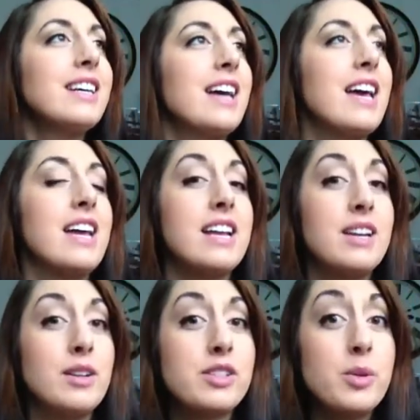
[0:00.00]

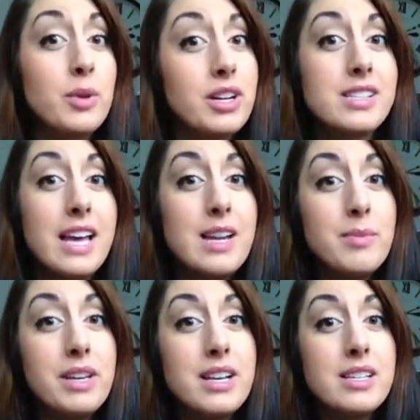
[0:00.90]
And super excited
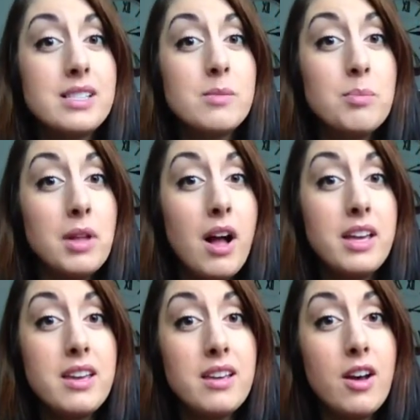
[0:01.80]
because
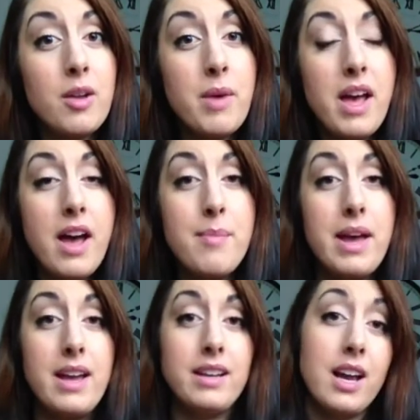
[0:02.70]
blogging on my
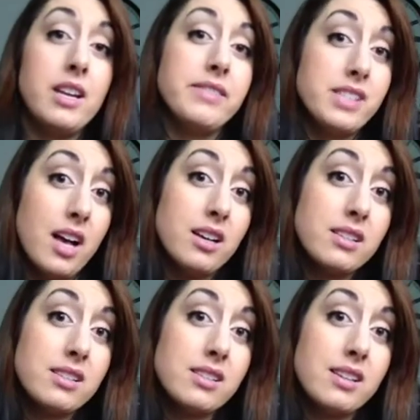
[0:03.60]
iPad kind of
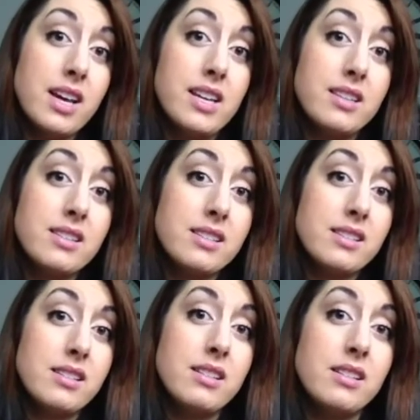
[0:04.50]
sucks. It's
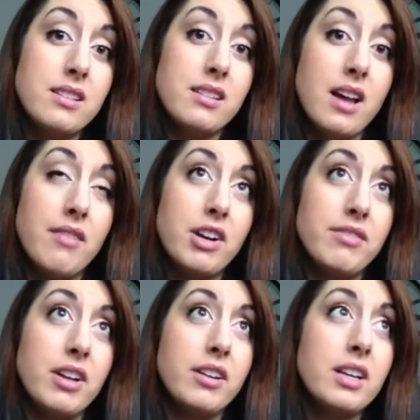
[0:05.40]
not very
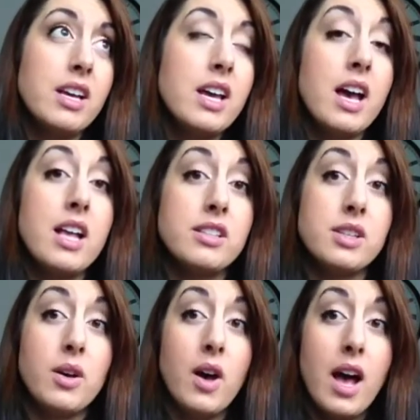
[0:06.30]
fun. And
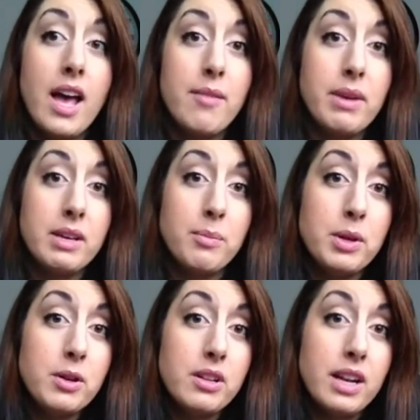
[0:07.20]
so I have my
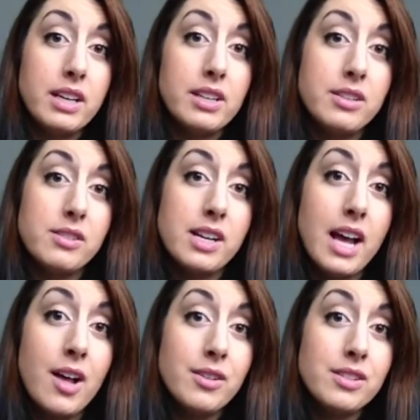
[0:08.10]
computer that I can use right
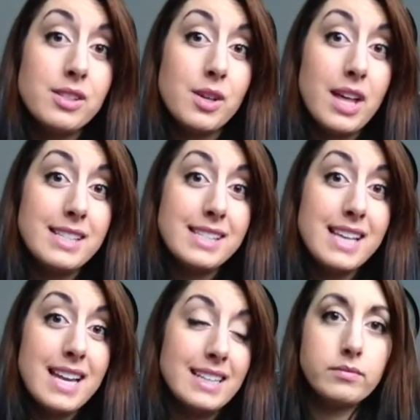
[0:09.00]
now, so that's
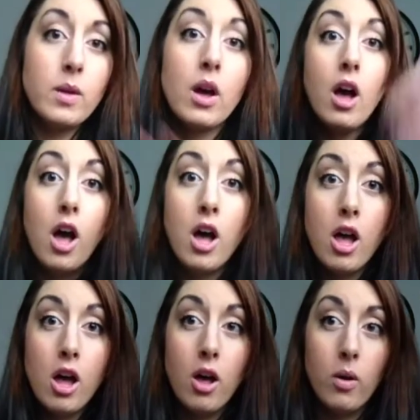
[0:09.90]
exciting.
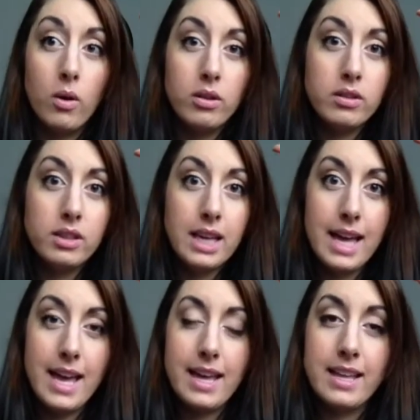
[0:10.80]
Oh,
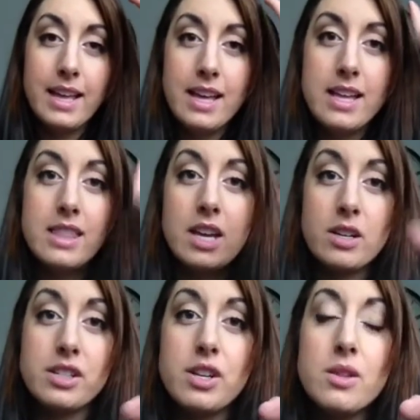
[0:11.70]
okay.
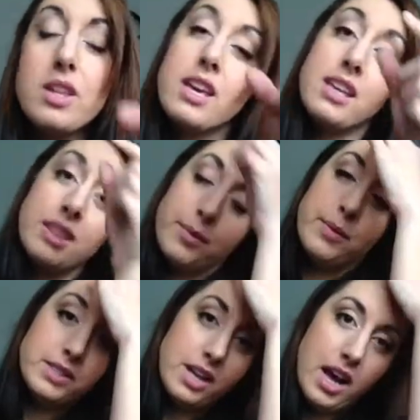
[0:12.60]
There's a new thing that
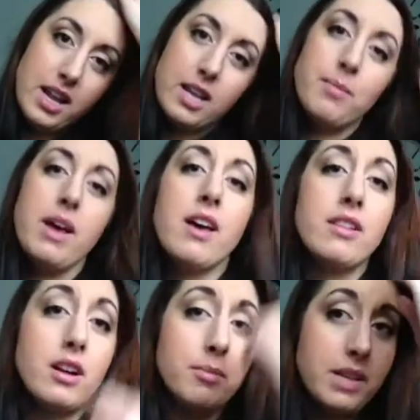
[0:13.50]
was not in my
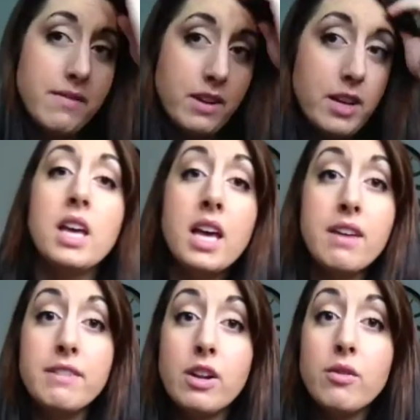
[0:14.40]
other update video.
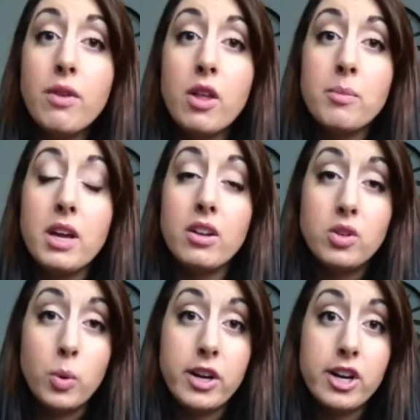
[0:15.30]
If you don't follow me on
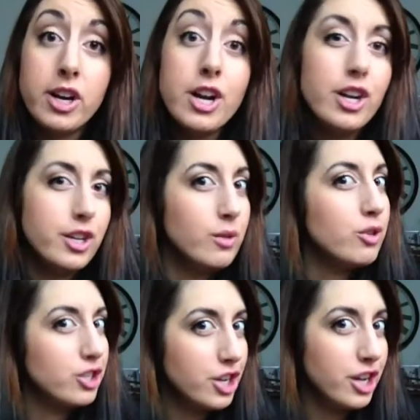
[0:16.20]
Twitter, you
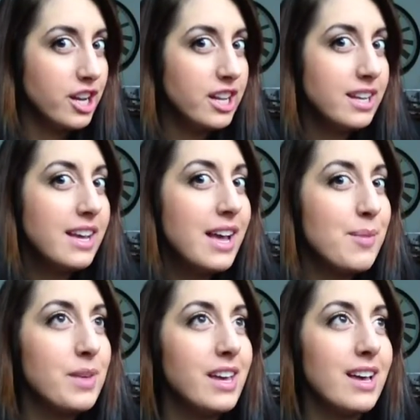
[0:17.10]
should,
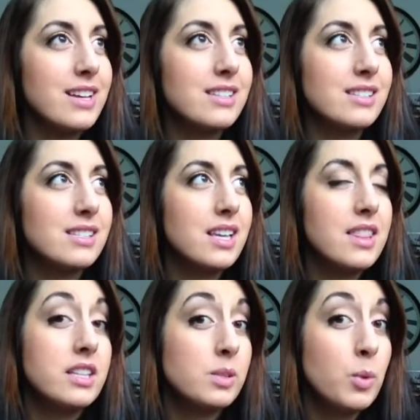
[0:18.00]
because
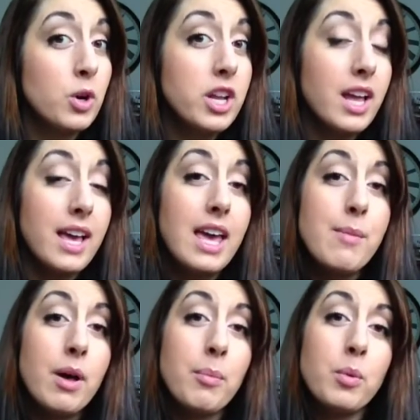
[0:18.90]
this morning I
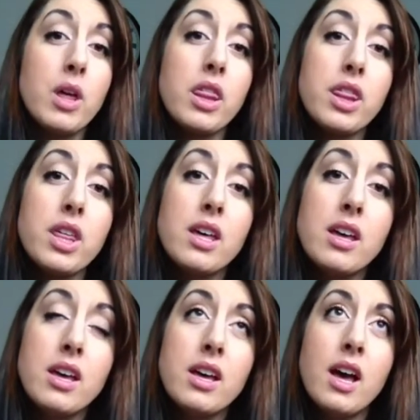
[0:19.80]
came up with,
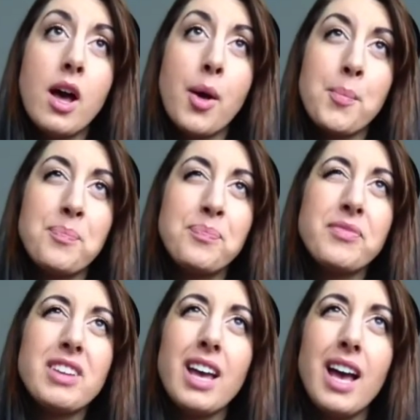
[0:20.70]
um,
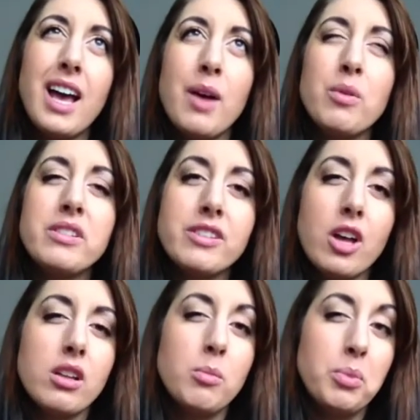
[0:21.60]
I wouldn't
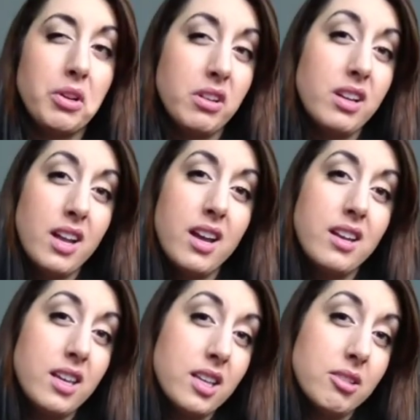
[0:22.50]
call it a brilliant
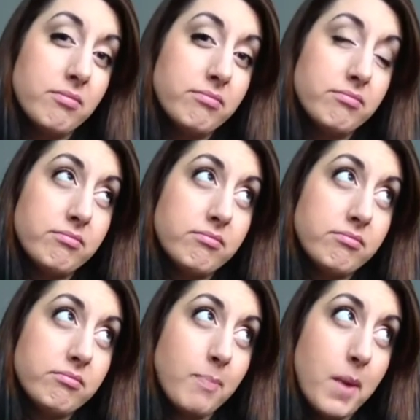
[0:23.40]
idea,
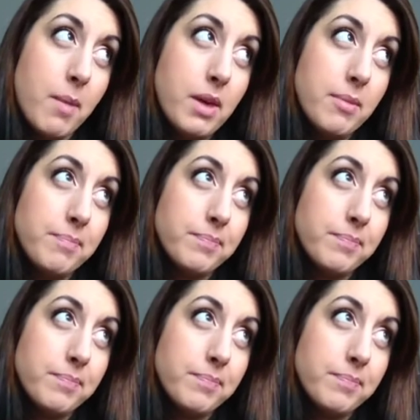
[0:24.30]
maybe.